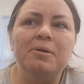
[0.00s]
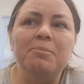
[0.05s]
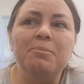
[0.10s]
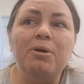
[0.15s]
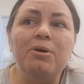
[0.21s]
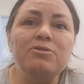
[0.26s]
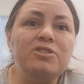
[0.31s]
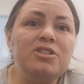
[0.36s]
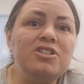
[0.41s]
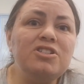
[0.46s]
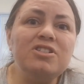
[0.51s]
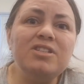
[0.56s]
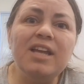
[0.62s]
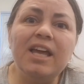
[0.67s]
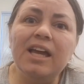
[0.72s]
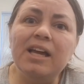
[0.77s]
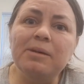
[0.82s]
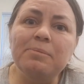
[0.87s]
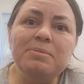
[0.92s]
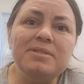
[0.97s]
postage
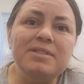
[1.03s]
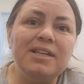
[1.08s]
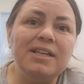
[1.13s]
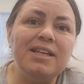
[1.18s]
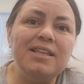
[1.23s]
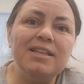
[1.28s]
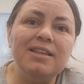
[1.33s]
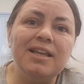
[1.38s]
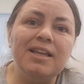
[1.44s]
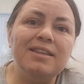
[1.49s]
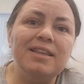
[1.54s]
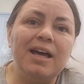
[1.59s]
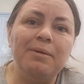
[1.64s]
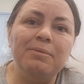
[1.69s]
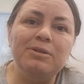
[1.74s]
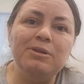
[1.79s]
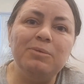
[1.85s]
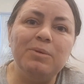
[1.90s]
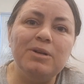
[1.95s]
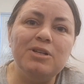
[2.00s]
stamps, anything like that,
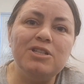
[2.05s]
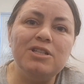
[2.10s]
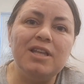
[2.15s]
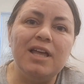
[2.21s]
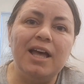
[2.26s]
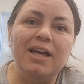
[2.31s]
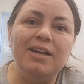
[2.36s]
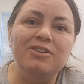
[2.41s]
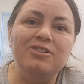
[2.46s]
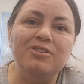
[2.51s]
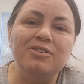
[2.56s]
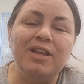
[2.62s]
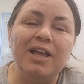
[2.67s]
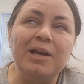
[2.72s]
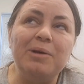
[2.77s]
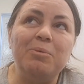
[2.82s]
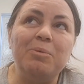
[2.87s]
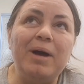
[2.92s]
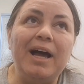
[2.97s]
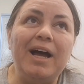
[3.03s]
when you reach the end, you're
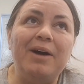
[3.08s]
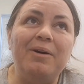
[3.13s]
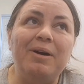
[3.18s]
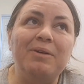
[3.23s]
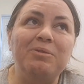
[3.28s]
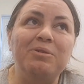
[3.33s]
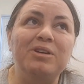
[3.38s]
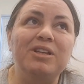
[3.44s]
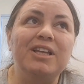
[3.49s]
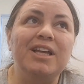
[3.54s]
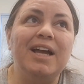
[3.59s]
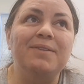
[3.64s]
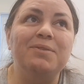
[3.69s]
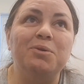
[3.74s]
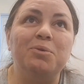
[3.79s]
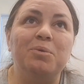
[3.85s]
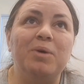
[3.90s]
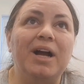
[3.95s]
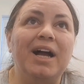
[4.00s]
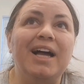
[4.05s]
like, wow, I really have
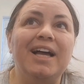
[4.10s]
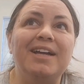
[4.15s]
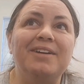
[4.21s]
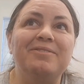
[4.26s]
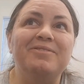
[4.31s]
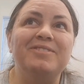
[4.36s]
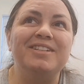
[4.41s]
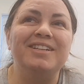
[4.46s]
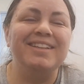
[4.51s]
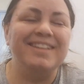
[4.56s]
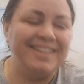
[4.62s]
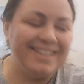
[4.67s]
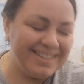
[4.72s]
arrived.